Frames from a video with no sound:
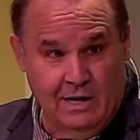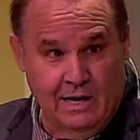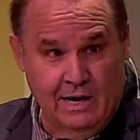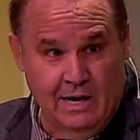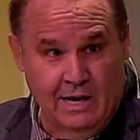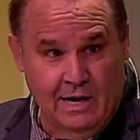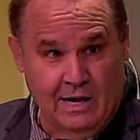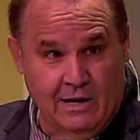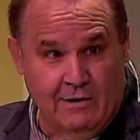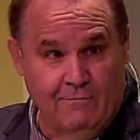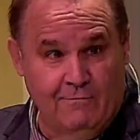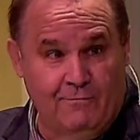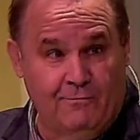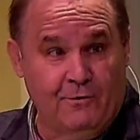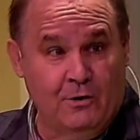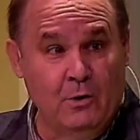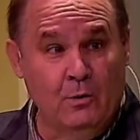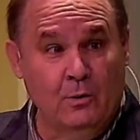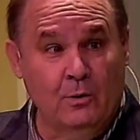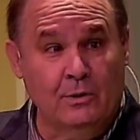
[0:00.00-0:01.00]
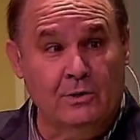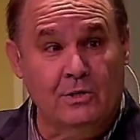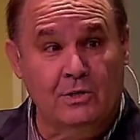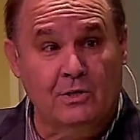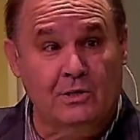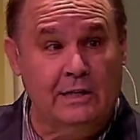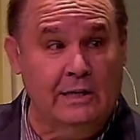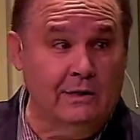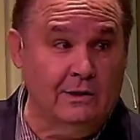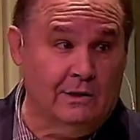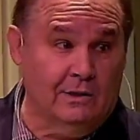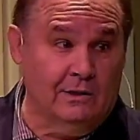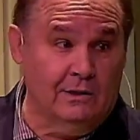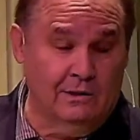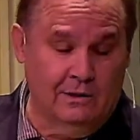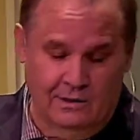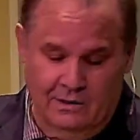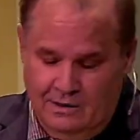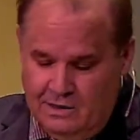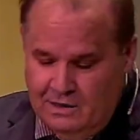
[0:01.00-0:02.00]
and fewer still
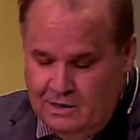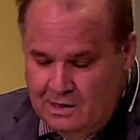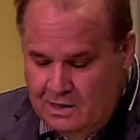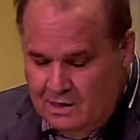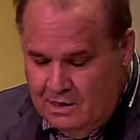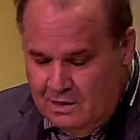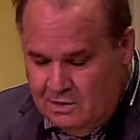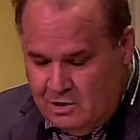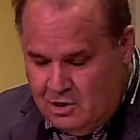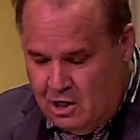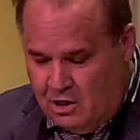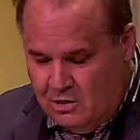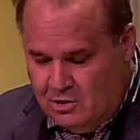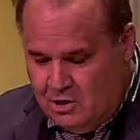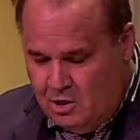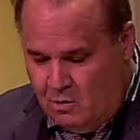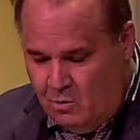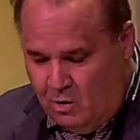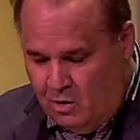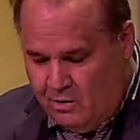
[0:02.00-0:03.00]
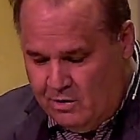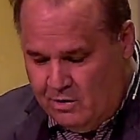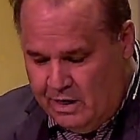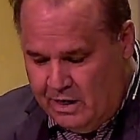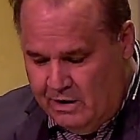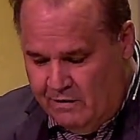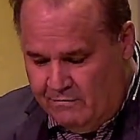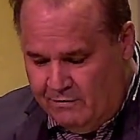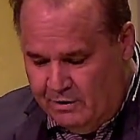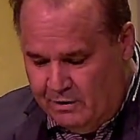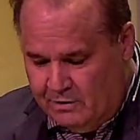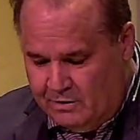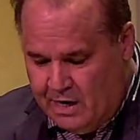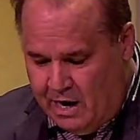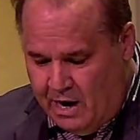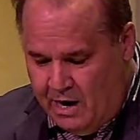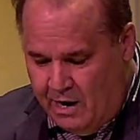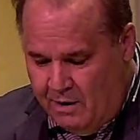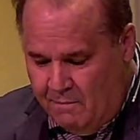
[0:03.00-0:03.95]
judge it worthy of their time.